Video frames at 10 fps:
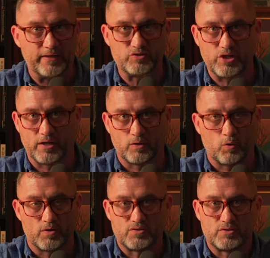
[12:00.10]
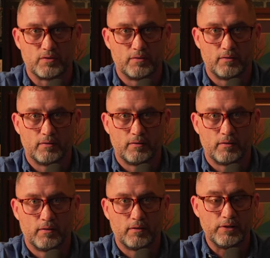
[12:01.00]
Chuck Norris.
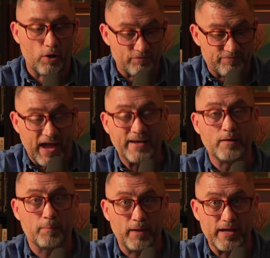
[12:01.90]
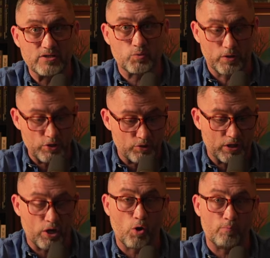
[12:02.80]
No, find a place where you can
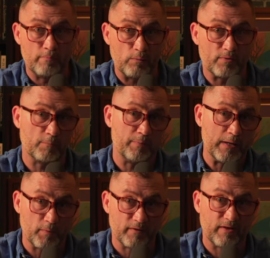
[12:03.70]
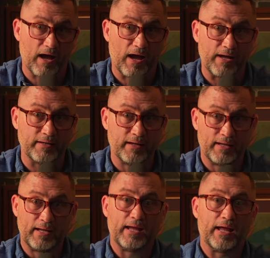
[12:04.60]
go meet with the people of God
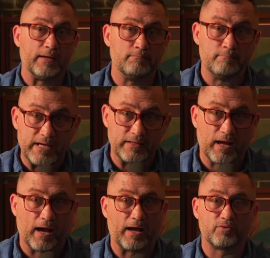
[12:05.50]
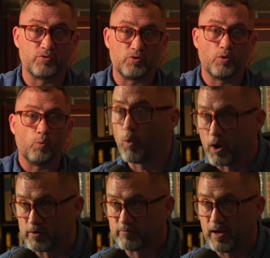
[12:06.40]
and meet God through the
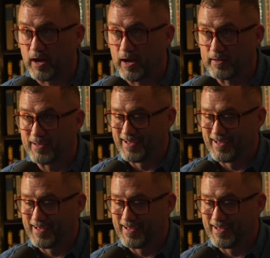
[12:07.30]
Word of God.